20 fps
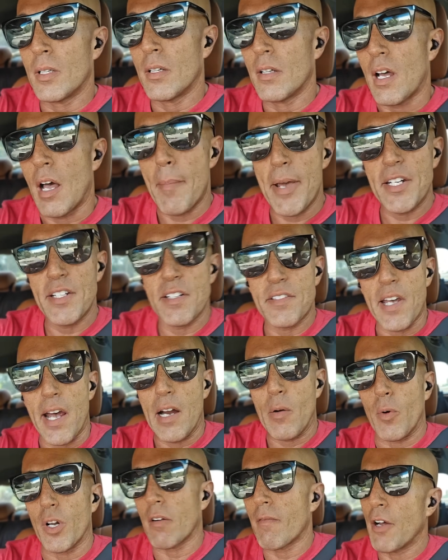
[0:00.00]
I made an
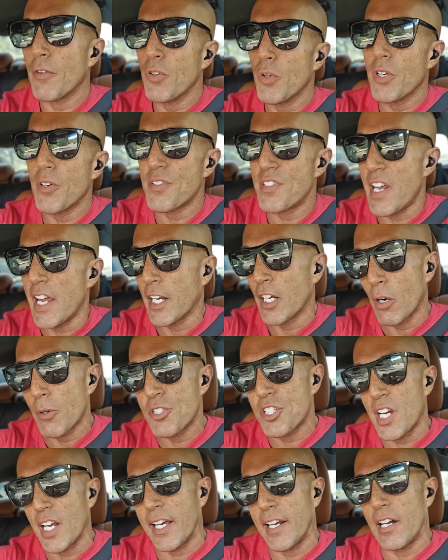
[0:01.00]
entire one around New Year's Day. Go
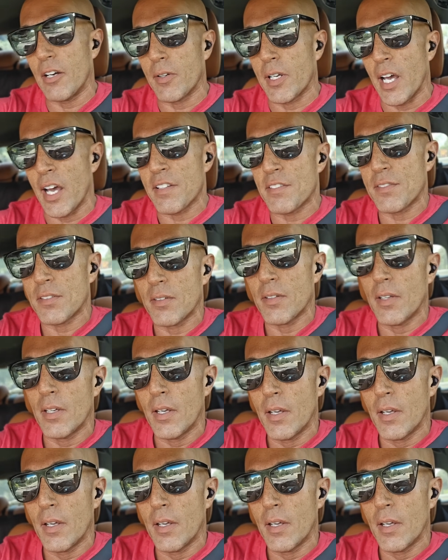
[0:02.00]
check it out, guys.